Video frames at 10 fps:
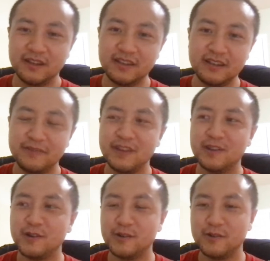even
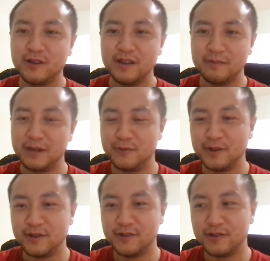though my
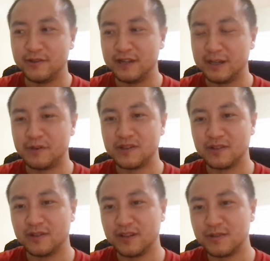real like
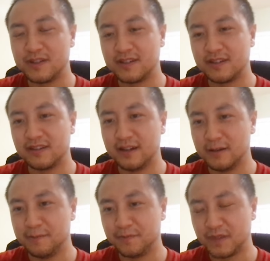personal interest
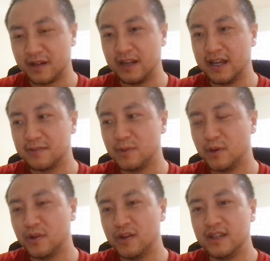lies
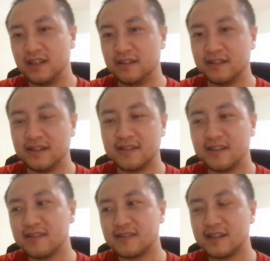more in the data
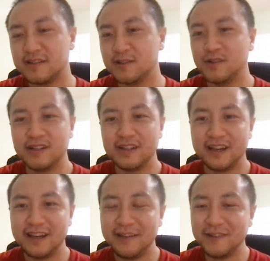scientist side. So
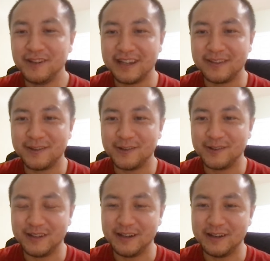I feel like
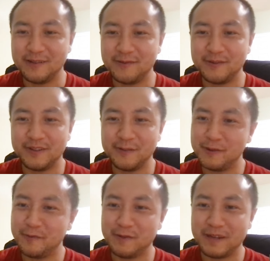though
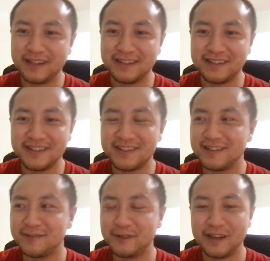when we make a
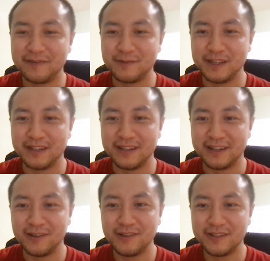decision, we have to make
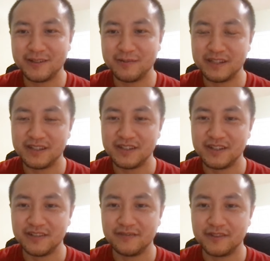like long-term decision
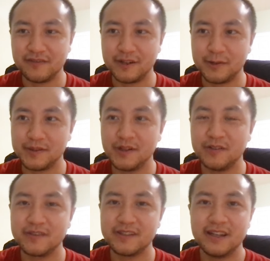for
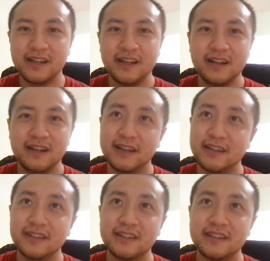ourselves.
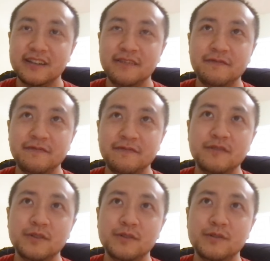Like if
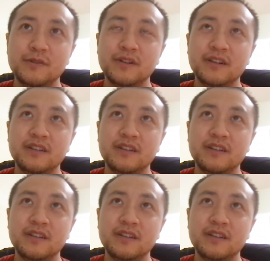you